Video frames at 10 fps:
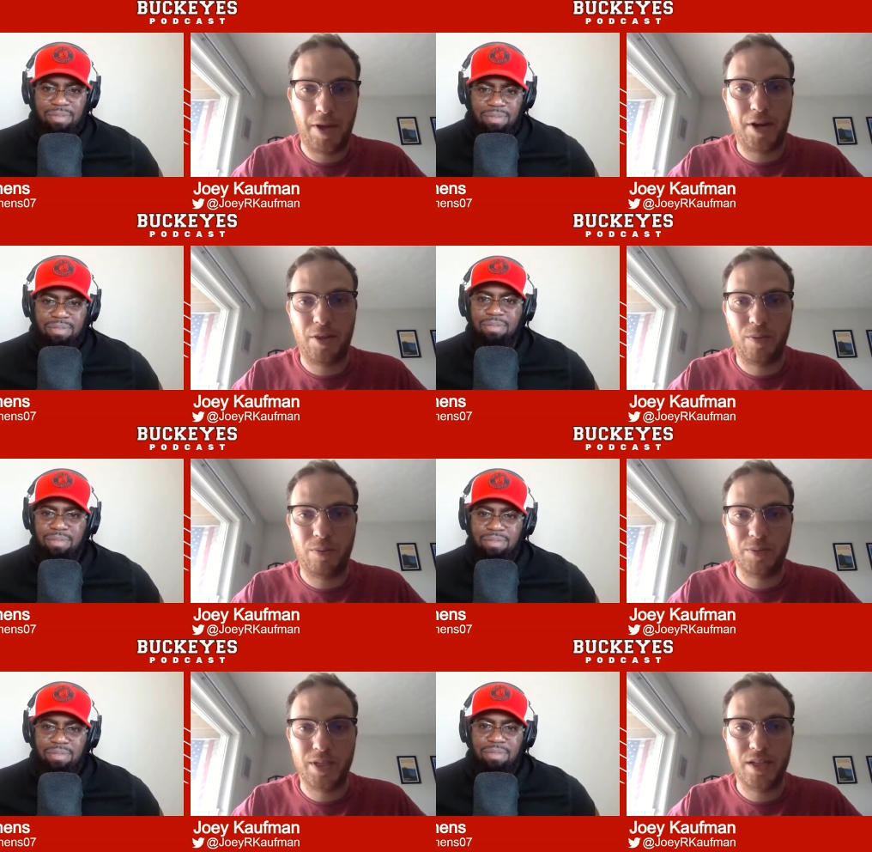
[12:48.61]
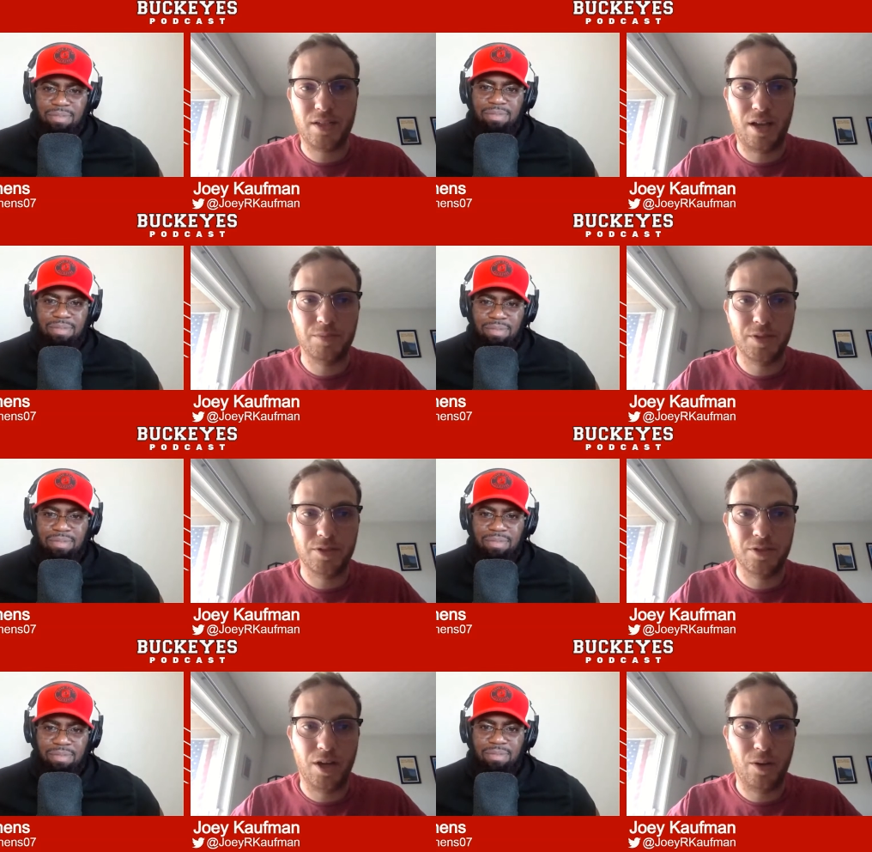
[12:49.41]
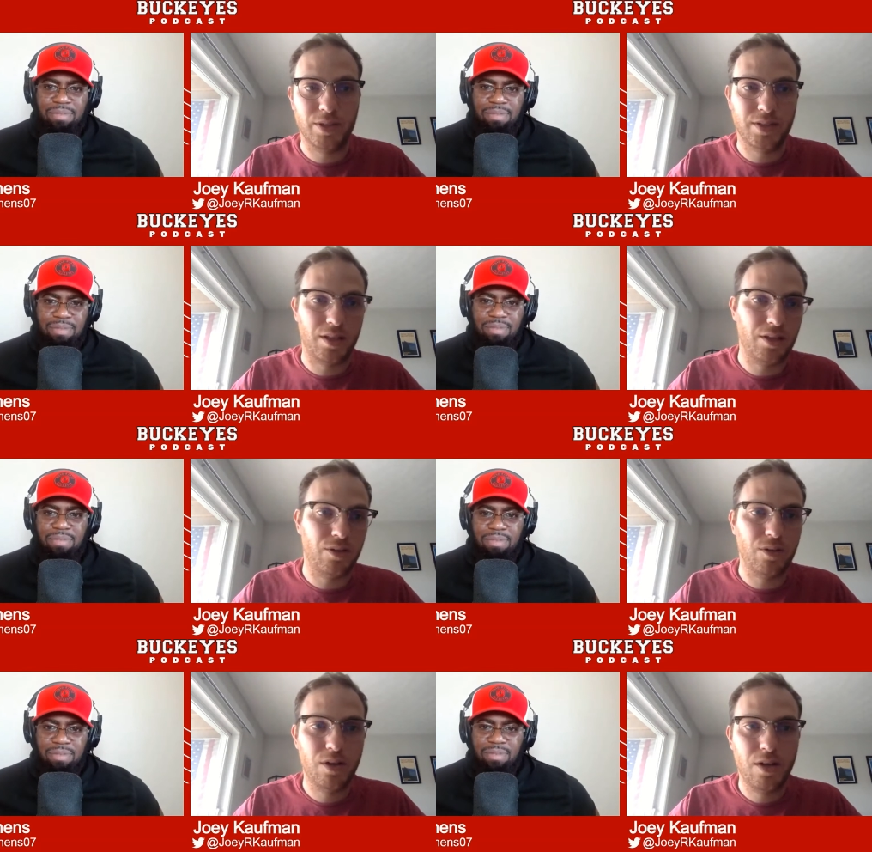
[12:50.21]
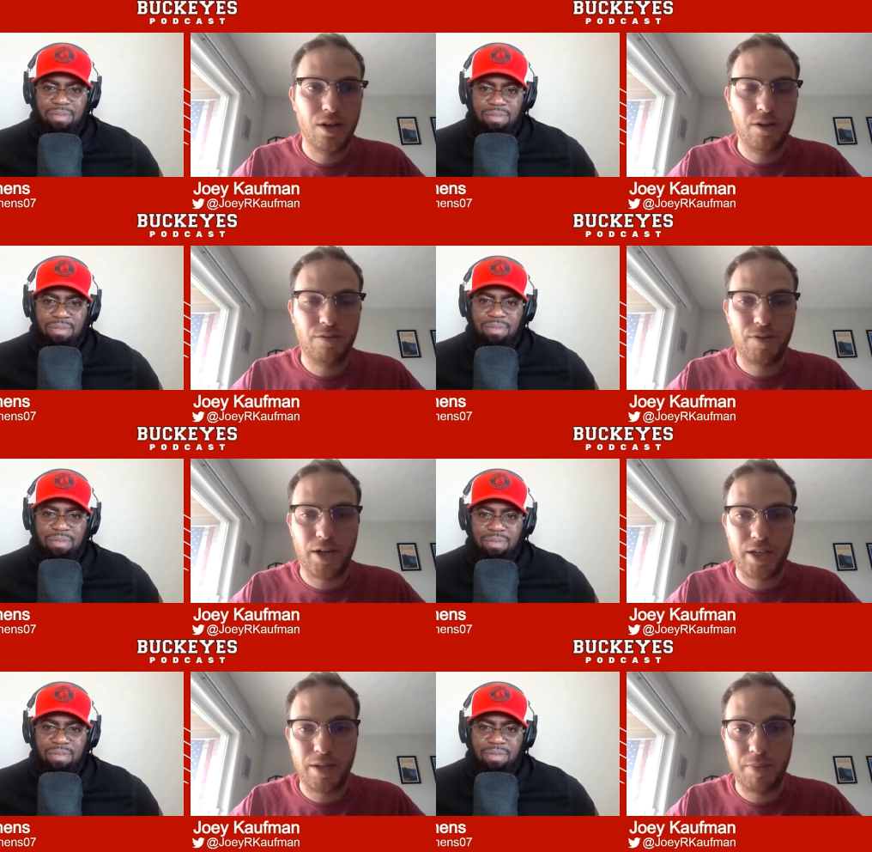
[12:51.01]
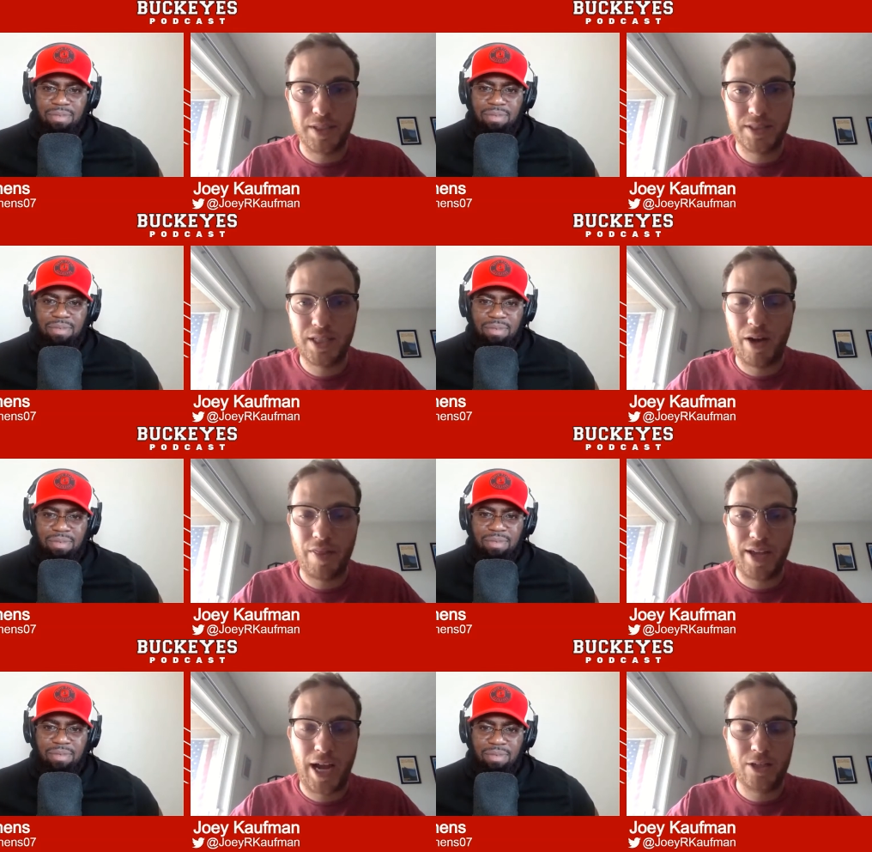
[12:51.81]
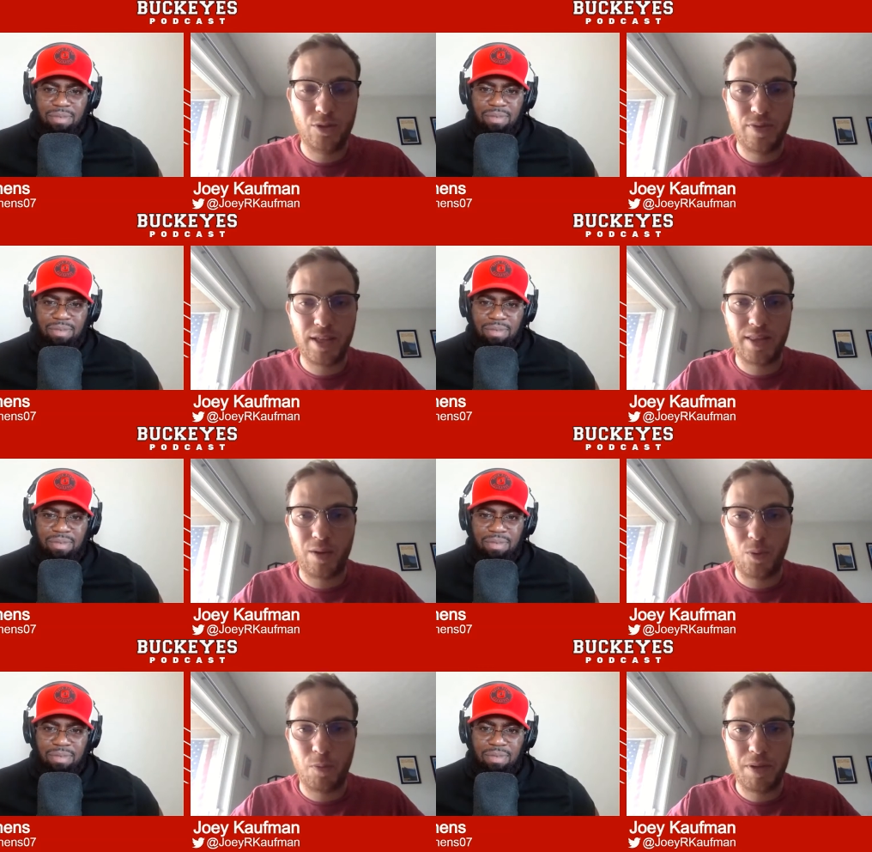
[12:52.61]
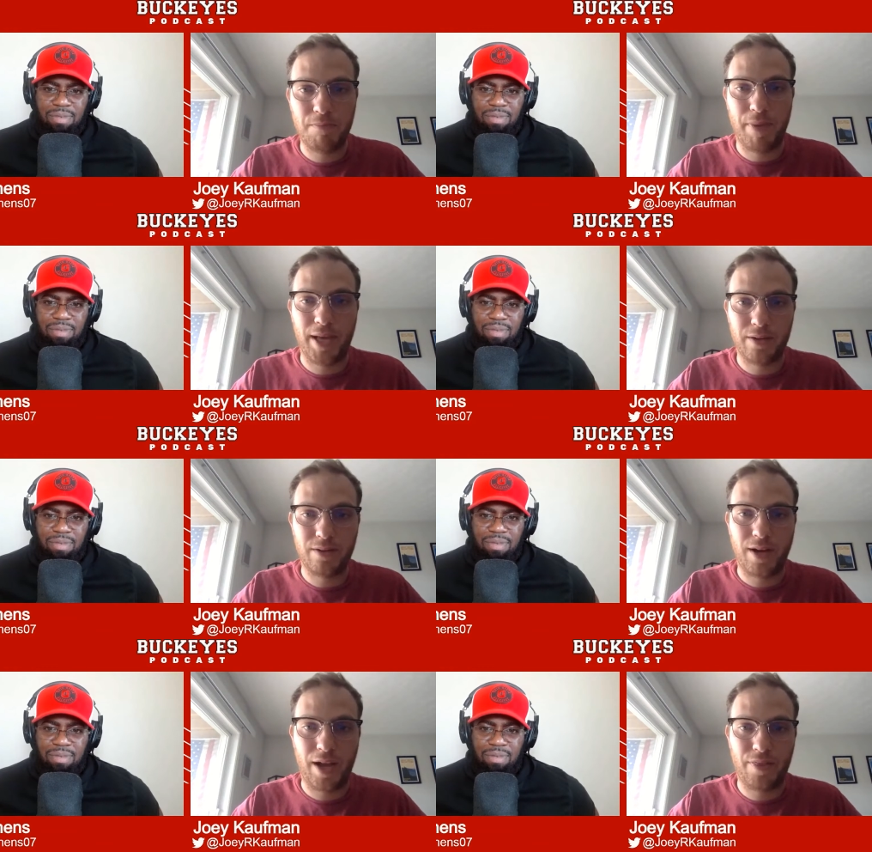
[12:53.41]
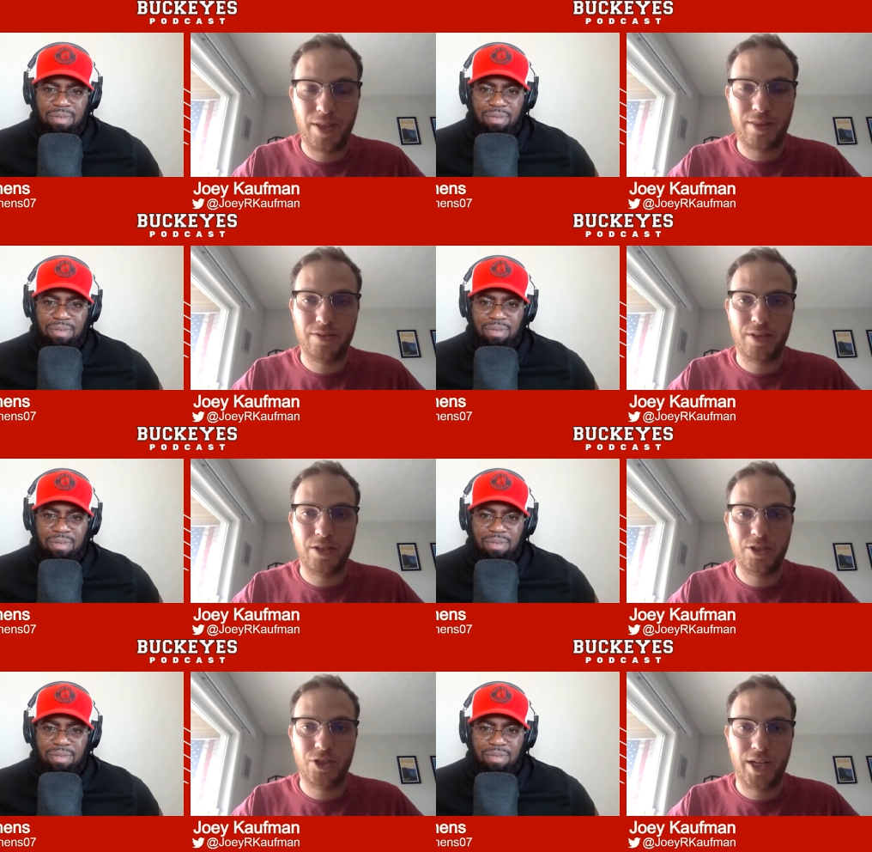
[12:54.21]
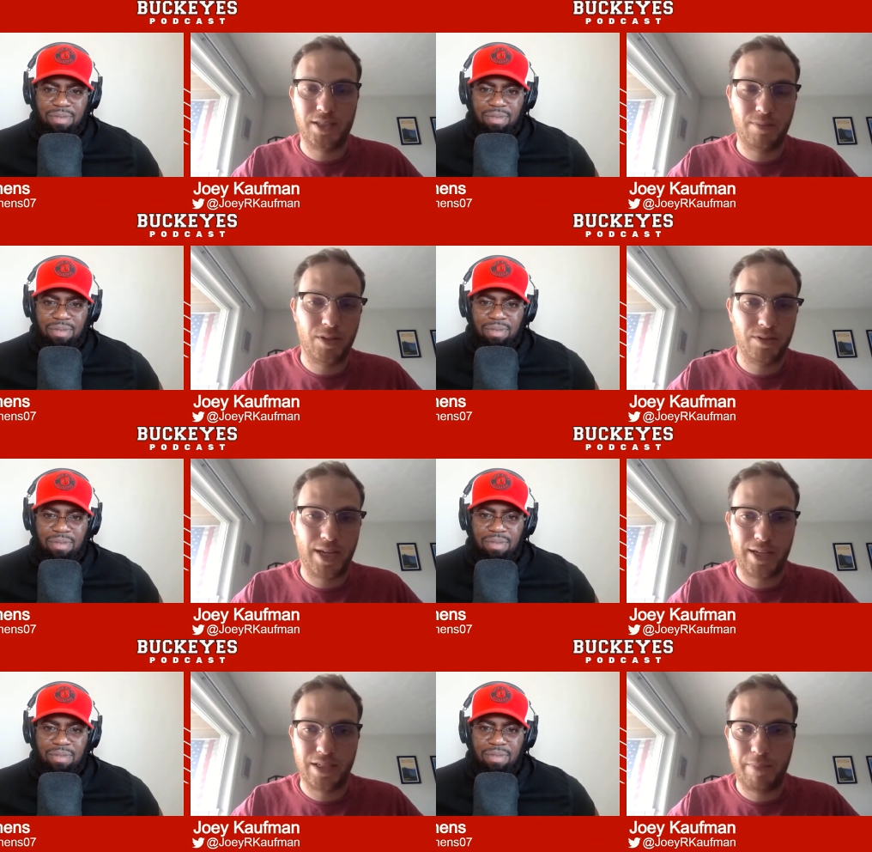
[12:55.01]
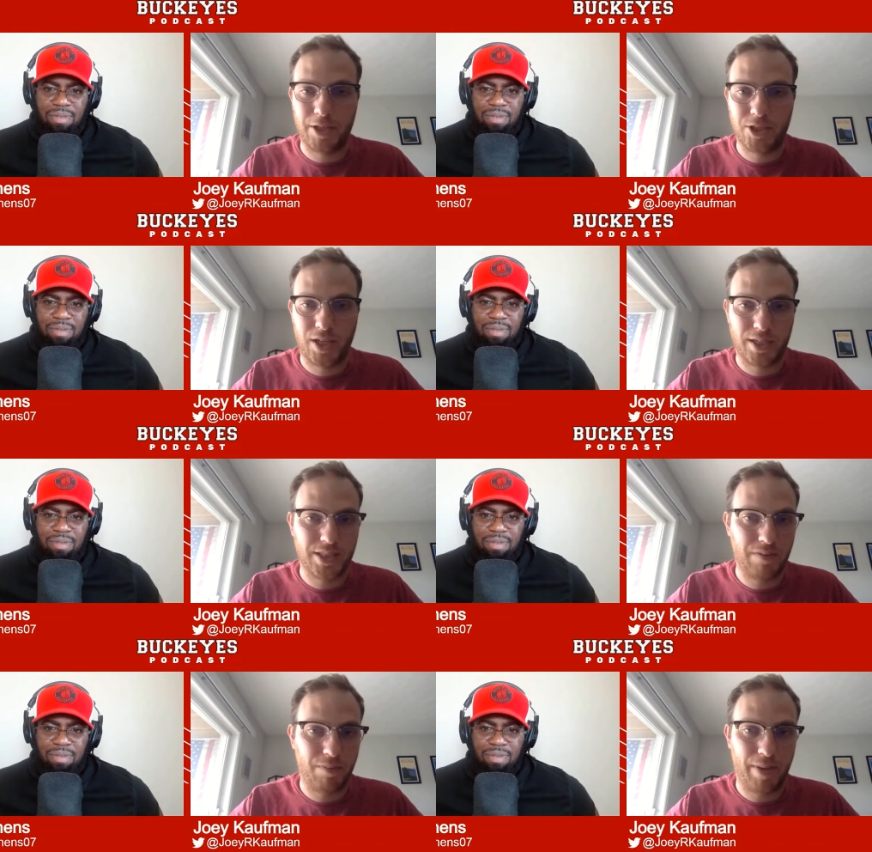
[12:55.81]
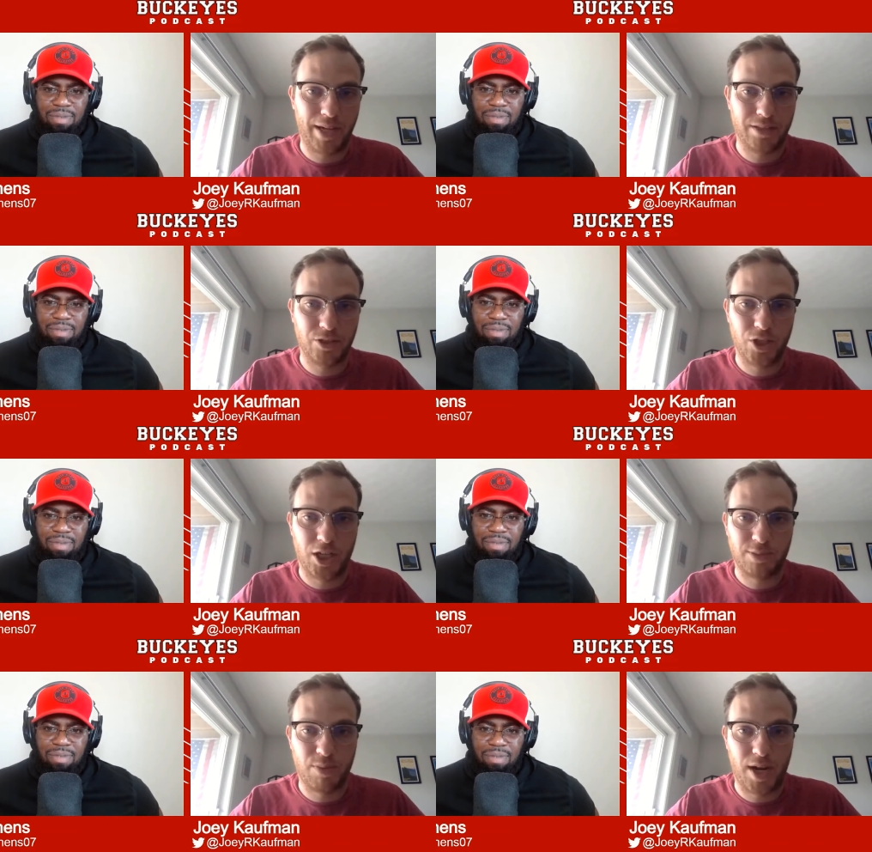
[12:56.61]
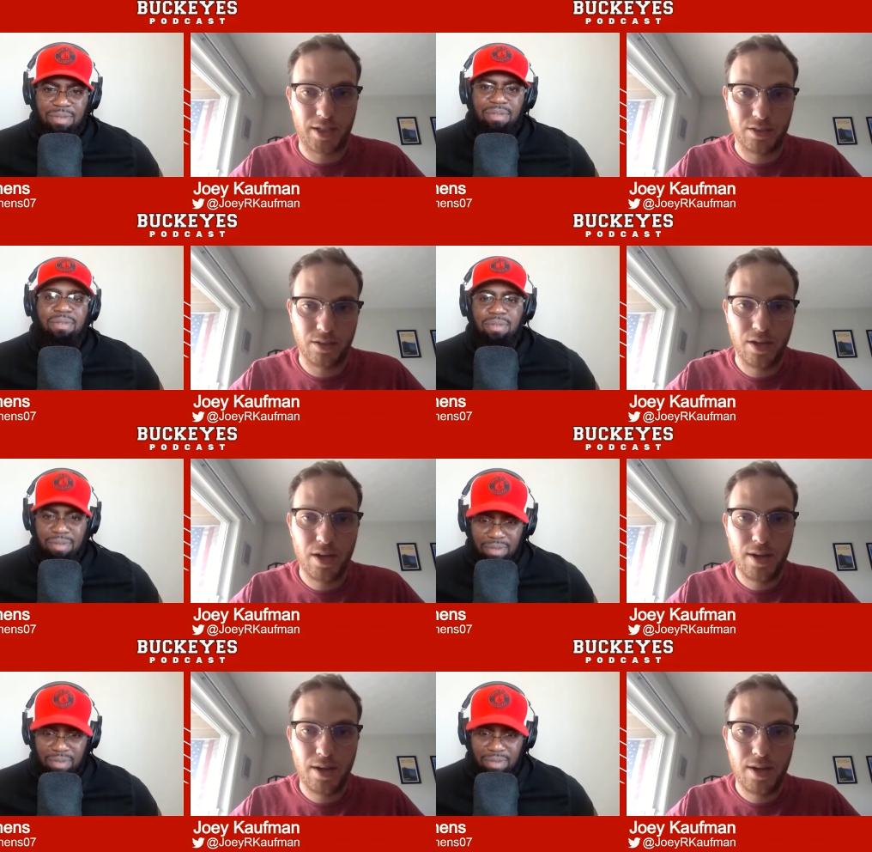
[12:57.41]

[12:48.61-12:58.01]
Speaker 1: Another one was against Clemson. So it's a little funky, but still, I think I do think they will be better. I think there's a good chance some of those guys I mentioned, like Sevyn Banks and Josh Proctor,